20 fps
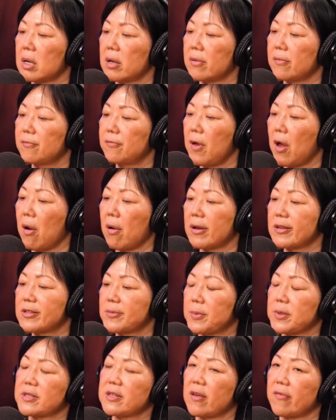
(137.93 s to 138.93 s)
very
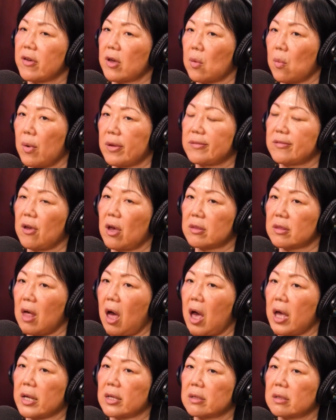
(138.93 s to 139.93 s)
specific ones
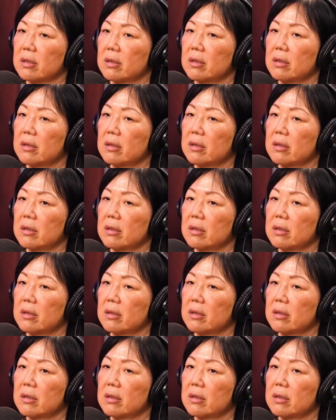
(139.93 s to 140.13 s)
online.